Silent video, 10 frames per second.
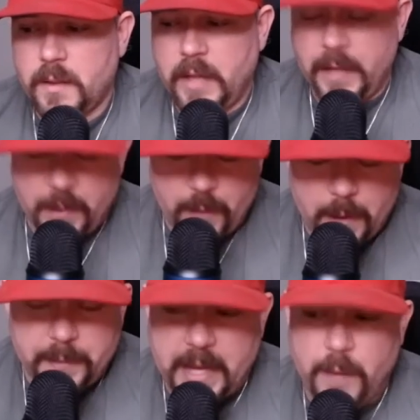Can they
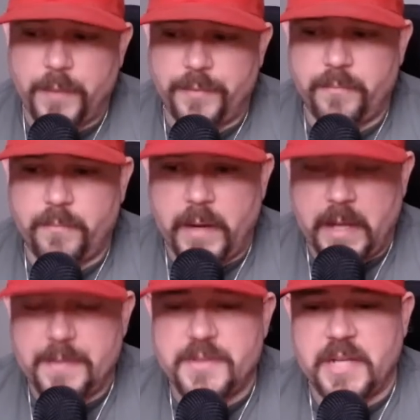replicate what him
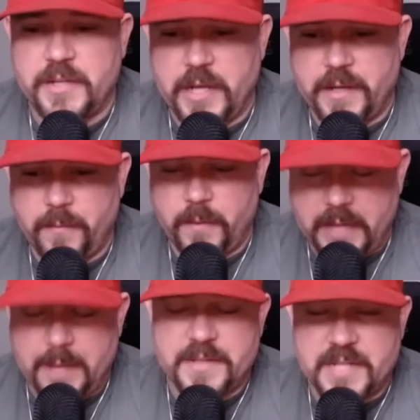and CJ, or
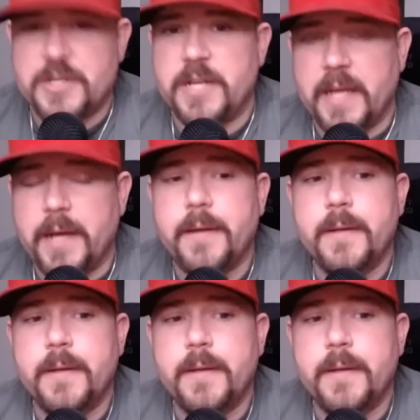Dame and CJ did